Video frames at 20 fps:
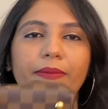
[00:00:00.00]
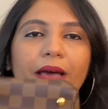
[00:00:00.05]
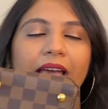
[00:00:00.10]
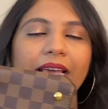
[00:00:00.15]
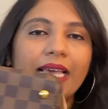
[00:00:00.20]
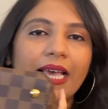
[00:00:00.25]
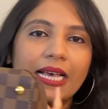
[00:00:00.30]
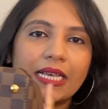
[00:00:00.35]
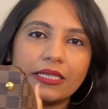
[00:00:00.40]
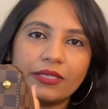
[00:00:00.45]
bag
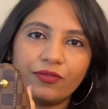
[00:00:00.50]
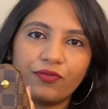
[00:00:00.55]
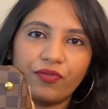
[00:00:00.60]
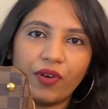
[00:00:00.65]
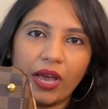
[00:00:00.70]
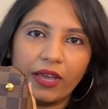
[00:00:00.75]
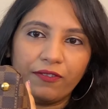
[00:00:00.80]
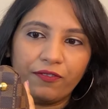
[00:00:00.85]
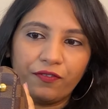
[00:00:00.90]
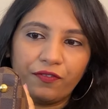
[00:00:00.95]
has
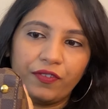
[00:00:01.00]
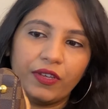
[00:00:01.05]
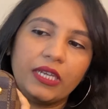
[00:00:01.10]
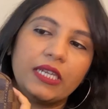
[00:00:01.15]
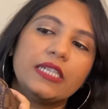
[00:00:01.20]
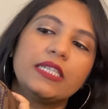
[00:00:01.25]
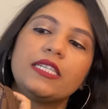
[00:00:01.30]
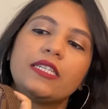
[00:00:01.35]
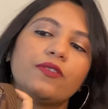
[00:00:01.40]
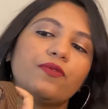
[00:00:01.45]
5
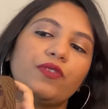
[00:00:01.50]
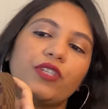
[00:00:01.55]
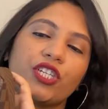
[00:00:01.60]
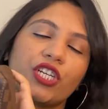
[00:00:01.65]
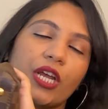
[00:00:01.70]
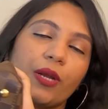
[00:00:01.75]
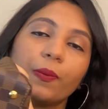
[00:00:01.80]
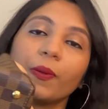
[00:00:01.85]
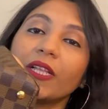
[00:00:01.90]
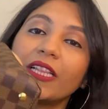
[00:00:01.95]
feet, which
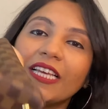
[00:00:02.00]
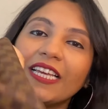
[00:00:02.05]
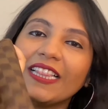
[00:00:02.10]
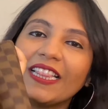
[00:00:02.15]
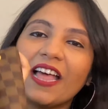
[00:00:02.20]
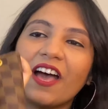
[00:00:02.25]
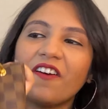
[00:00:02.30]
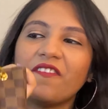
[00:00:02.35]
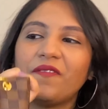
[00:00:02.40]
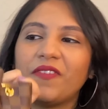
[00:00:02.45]
I really
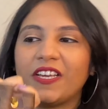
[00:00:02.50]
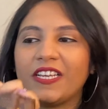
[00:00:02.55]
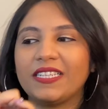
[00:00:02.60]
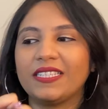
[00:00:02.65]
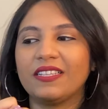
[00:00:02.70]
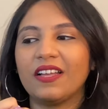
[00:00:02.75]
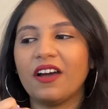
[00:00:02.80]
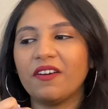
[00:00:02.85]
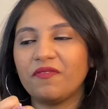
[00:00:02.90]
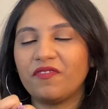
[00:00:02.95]
love
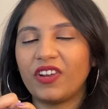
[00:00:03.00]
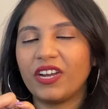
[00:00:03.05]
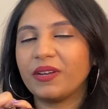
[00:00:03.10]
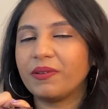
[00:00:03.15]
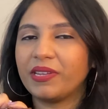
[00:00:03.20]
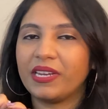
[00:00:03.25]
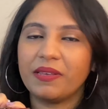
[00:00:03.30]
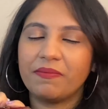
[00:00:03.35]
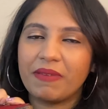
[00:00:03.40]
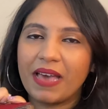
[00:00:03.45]
because not very
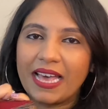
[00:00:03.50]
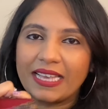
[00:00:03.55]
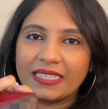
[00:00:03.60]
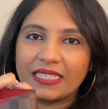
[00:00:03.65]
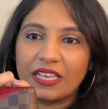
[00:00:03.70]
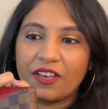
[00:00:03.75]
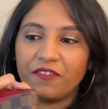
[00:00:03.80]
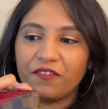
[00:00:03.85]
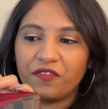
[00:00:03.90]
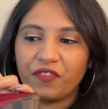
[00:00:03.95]
many bags
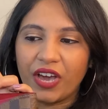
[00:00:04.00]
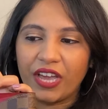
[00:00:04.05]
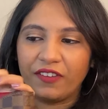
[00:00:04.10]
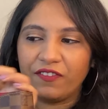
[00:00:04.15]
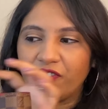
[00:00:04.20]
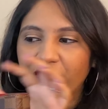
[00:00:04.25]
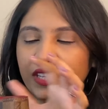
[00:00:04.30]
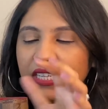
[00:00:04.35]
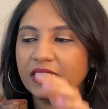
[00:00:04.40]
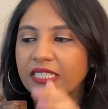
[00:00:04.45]
have 5
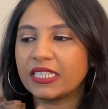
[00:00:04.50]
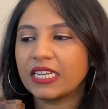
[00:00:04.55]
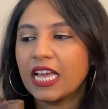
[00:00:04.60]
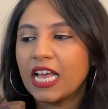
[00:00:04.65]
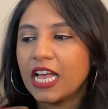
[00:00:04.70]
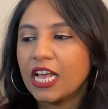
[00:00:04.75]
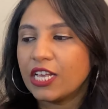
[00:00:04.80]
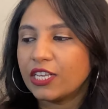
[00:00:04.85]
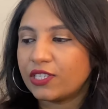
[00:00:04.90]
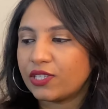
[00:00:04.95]
feet.
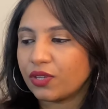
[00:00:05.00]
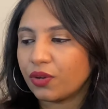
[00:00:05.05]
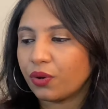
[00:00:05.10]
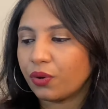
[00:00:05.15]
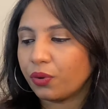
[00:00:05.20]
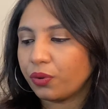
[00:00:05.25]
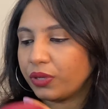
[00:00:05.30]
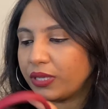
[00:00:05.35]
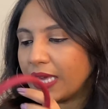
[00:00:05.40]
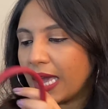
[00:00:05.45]

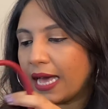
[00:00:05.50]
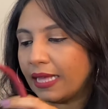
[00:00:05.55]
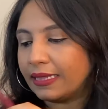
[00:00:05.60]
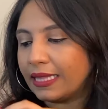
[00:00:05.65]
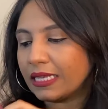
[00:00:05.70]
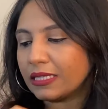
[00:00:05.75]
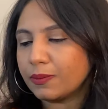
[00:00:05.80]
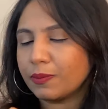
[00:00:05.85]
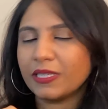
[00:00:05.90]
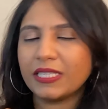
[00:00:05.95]
So yeah,
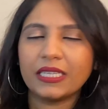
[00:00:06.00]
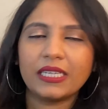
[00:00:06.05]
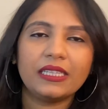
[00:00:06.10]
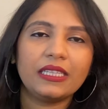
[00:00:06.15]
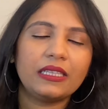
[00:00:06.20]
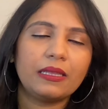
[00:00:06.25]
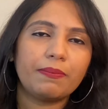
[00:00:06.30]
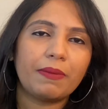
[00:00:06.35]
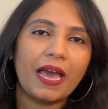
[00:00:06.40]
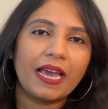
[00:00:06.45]
that's
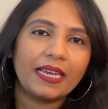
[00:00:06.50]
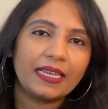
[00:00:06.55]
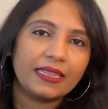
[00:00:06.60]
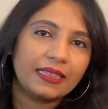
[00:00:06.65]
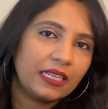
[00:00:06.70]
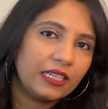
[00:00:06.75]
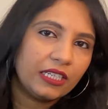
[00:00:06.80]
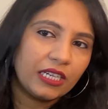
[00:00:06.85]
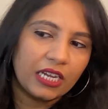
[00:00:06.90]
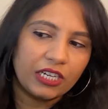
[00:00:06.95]
basically the bag in
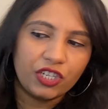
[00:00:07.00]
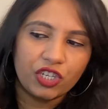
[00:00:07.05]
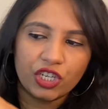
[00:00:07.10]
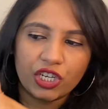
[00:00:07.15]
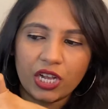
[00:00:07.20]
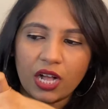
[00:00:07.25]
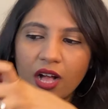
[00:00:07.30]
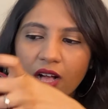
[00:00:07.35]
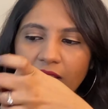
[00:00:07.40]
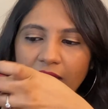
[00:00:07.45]
the
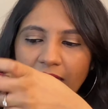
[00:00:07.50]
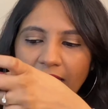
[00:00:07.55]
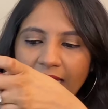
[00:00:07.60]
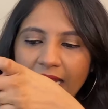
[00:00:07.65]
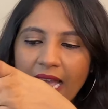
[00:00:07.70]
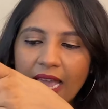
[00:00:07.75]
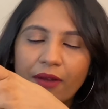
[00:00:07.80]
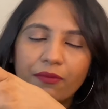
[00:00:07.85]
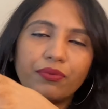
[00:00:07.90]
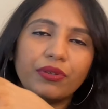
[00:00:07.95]
nutshell. And
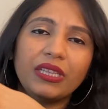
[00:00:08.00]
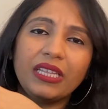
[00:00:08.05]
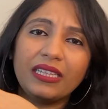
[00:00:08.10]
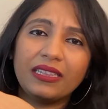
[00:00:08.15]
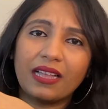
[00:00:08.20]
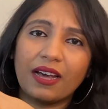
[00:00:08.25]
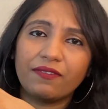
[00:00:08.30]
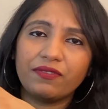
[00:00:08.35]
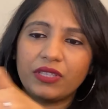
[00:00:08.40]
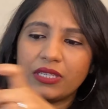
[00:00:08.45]
I really
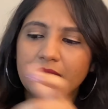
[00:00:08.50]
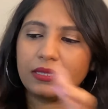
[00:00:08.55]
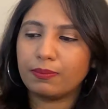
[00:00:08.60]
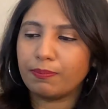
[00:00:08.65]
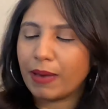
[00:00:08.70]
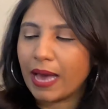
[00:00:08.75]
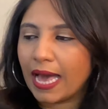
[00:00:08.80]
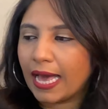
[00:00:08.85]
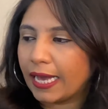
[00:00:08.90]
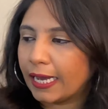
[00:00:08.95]
love this
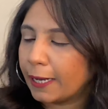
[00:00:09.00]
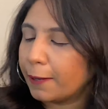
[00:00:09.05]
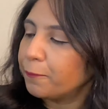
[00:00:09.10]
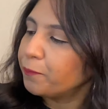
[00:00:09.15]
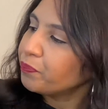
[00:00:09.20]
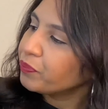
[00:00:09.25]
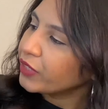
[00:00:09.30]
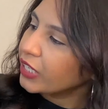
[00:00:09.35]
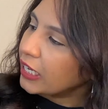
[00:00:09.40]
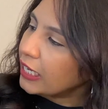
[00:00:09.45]
bag.
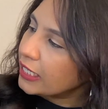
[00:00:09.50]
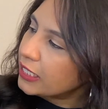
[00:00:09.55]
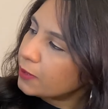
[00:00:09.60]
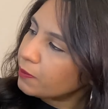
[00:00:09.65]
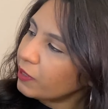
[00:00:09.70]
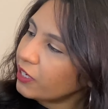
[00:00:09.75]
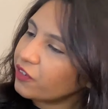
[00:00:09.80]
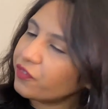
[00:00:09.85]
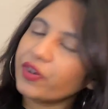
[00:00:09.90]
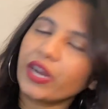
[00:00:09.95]
It's
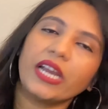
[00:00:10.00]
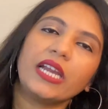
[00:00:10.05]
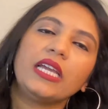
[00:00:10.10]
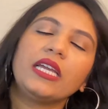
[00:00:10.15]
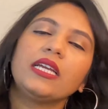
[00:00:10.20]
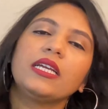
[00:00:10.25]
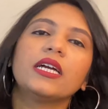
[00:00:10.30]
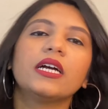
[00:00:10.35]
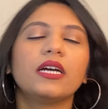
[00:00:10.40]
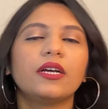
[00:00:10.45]
been
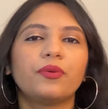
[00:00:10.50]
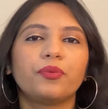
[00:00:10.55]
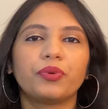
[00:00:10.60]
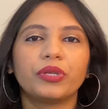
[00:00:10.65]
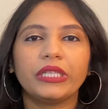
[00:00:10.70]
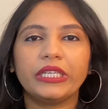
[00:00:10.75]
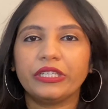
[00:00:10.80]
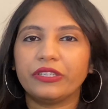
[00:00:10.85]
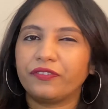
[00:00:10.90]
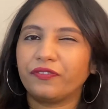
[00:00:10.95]
wearing
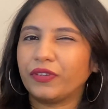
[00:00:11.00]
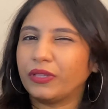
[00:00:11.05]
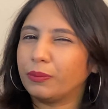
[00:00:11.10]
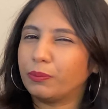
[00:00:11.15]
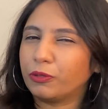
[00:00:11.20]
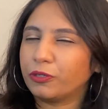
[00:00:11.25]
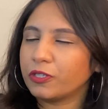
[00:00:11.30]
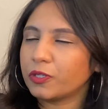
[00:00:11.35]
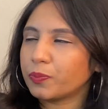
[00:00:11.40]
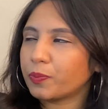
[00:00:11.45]
really good for the
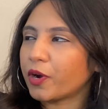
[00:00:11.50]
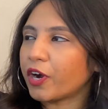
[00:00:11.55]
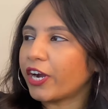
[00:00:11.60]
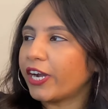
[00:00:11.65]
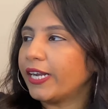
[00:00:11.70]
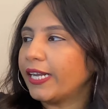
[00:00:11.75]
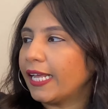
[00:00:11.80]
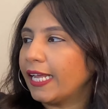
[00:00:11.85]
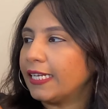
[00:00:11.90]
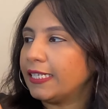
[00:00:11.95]
most
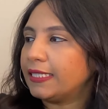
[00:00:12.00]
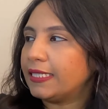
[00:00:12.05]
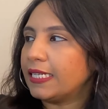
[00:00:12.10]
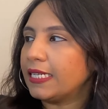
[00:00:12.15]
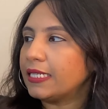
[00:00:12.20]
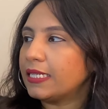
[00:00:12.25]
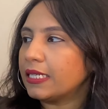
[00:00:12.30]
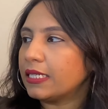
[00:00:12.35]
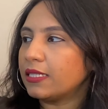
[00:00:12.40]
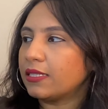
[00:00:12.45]
part. It
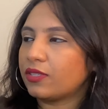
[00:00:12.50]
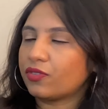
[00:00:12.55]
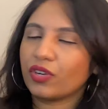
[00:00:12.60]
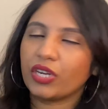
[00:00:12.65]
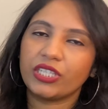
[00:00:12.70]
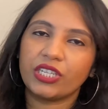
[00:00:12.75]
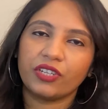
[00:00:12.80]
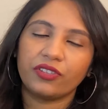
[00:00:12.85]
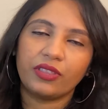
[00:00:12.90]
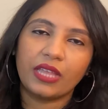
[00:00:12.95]
did
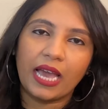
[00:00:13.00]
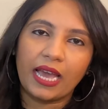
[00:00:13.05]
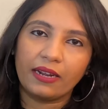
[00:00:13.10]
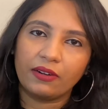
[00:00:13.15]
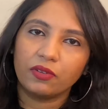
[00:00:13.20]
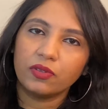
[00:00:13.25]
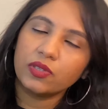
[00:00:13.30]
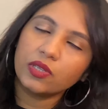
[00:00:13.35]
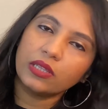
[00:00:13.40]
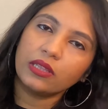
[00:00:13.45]
stretch out the
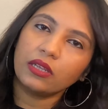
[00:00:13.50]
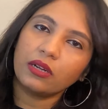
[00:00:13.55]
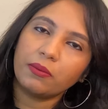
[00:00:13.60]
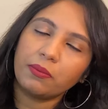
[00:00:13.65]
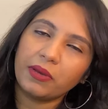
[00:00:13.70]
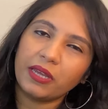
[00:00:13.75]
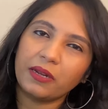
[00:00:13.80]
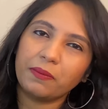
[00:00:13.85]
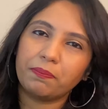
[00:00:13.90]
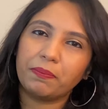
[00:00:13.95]
handles a little
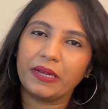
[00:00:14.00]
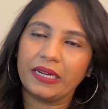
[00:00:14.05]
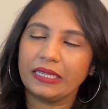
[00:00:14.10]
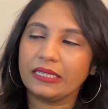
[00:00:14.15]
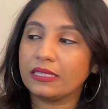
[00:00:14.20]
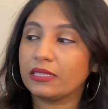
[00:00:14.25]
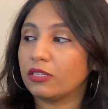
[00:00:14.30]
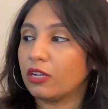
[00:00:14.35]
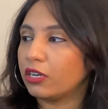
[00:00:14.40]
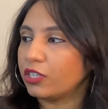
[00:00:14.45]
bit, but
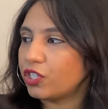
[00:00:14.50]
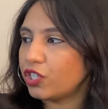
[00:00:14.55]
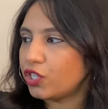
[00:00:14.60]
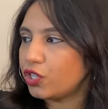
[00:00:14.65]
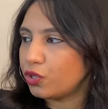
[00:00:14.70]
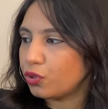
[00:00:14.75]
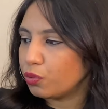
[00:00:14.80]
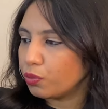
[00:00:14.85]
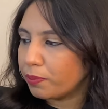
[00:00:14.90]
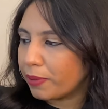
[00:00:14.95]
it's not
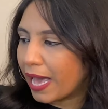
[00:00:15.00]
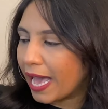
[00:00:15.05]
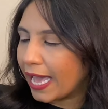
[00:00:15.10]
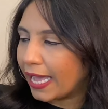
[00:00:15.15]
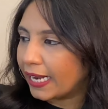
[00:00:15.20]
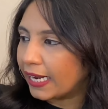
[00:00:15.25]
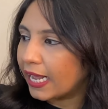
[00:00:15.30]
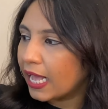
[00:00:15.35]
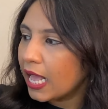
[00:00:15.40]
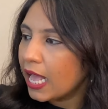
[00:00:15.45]
too
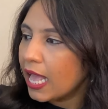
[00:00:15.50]
bad.